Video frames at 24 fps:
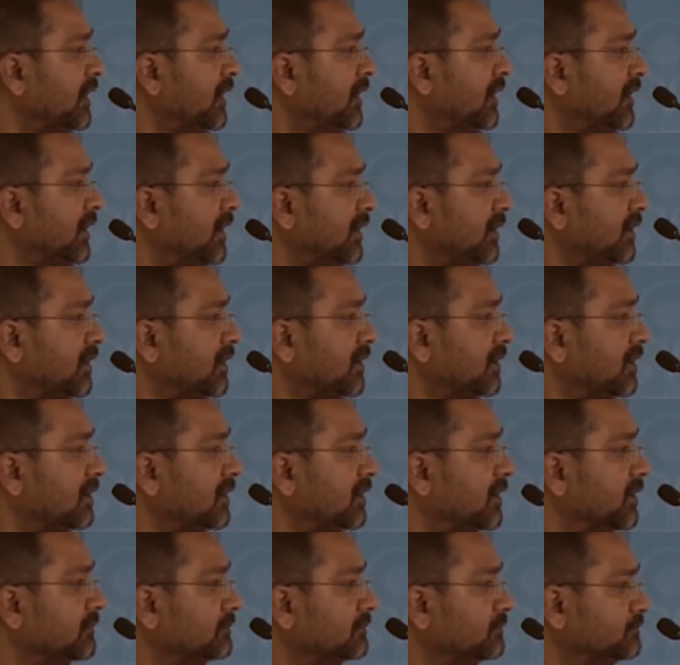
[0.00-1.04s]
And
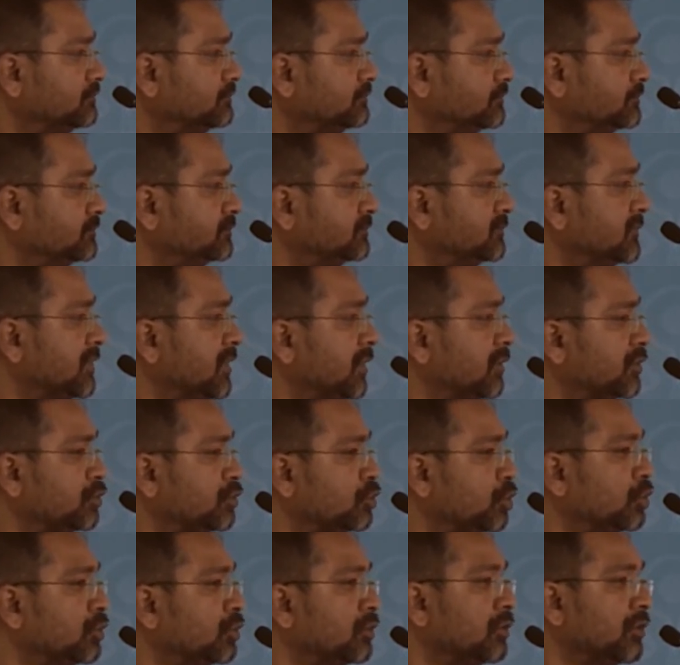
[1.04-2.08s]

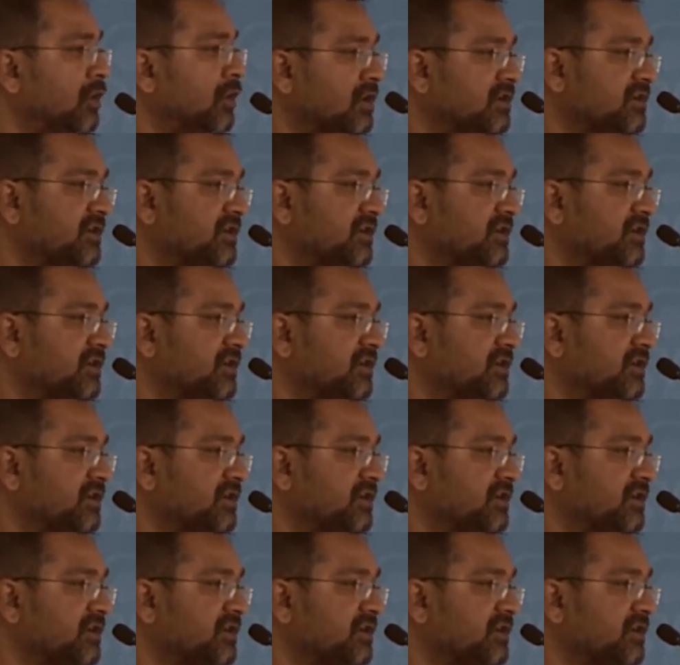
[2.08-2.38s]
do not